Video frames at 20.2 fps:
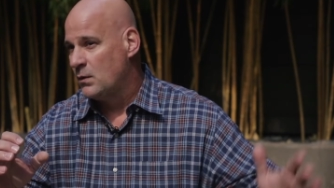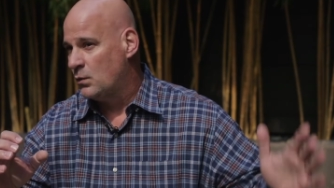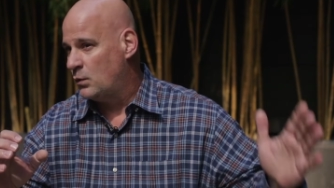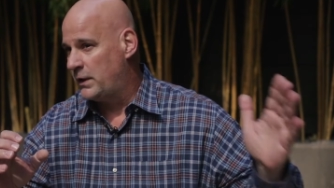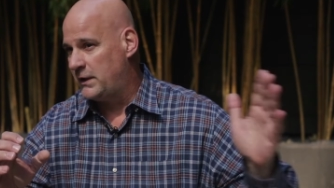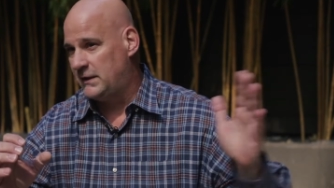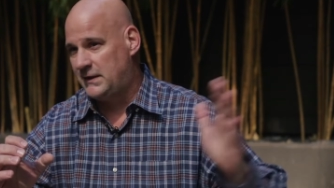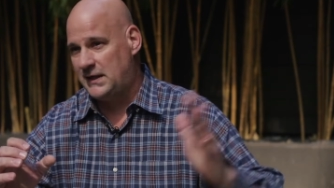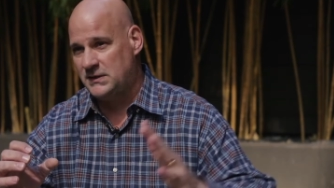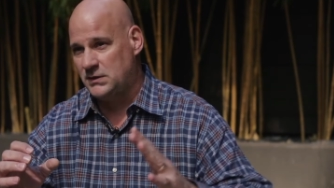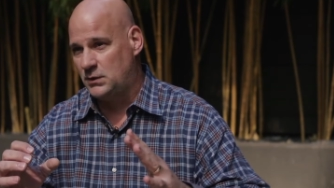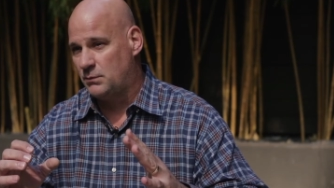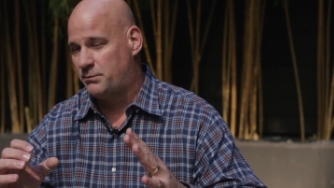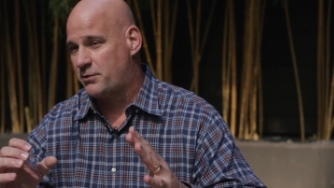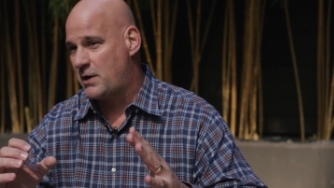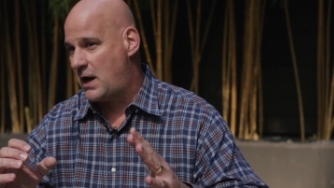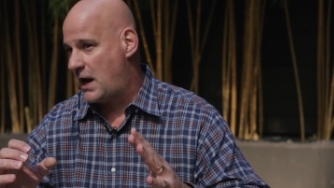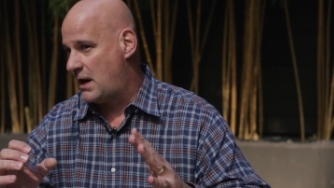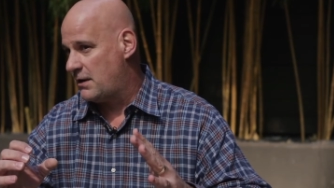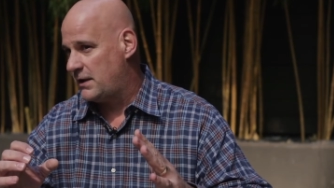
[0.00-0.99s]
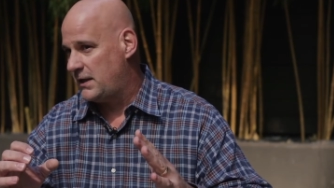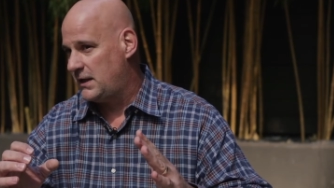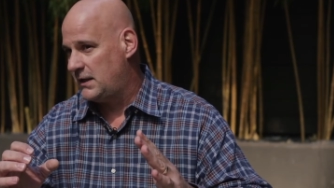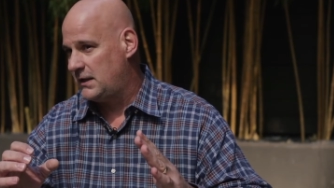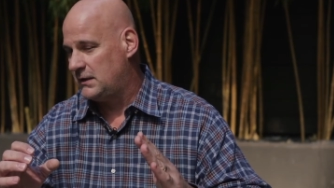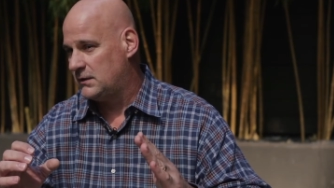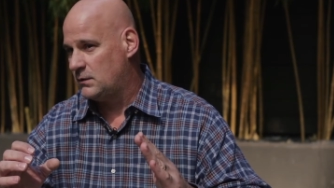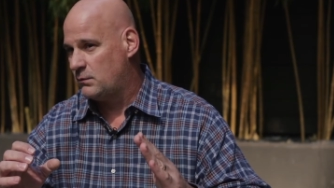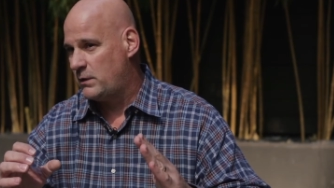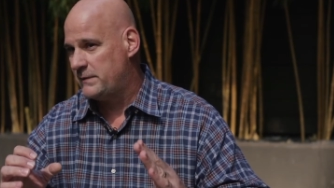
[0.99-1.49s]
what did they do prior to
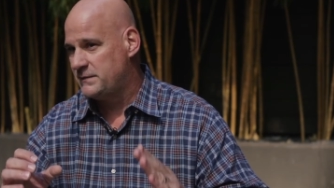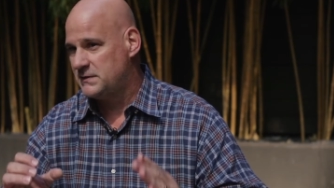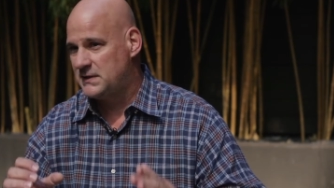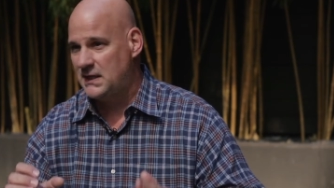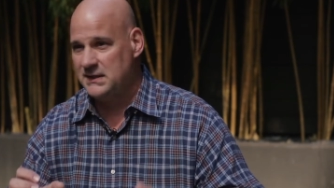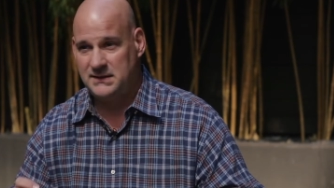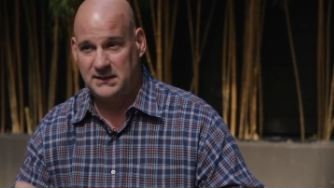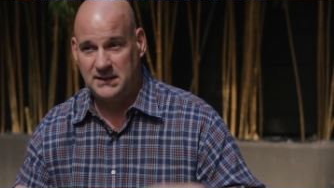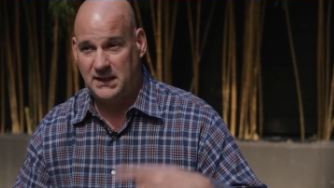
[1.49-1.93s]
hitting their website?